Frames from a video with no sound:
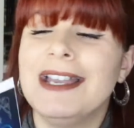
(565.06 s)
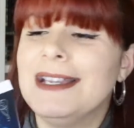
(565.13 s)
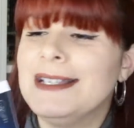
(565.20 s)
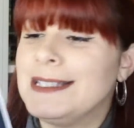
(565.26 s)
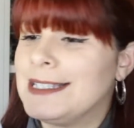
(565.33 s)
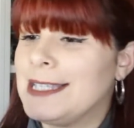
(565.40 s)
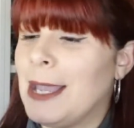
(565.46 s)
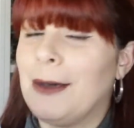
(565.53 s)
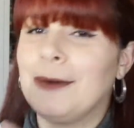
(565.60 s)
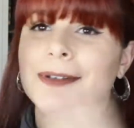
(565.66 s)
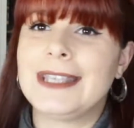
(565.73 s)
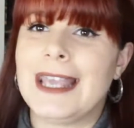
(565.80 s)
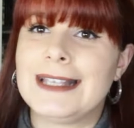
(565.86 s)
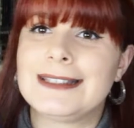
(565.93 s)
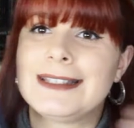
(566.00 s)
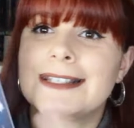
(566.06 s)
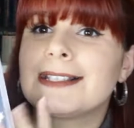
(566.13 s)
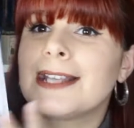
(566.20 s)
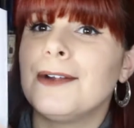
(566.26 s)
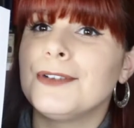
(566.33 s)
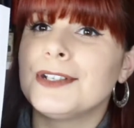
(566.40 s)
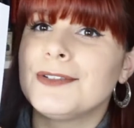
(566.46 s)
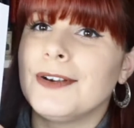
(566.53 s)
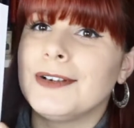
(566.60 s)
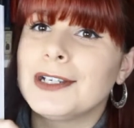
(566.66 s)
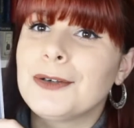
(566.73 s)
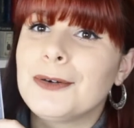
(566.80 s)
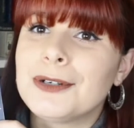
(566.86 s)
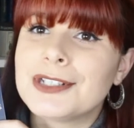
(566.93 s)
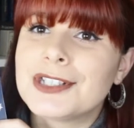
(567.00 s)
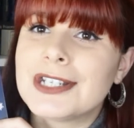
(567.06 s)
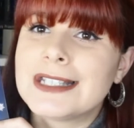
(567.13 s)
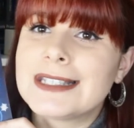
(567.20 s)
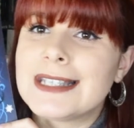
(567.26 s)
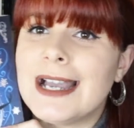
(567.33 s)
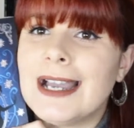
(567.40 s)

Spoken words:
So yes, this cover is very gorgeous.